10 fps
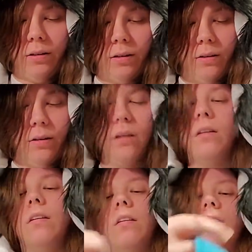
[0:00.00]
done.
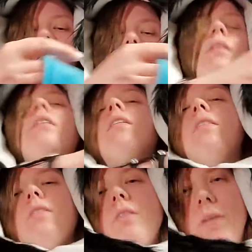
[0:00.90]

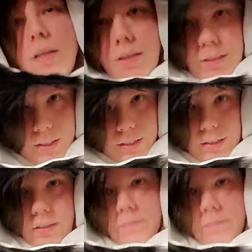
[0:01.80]
So I think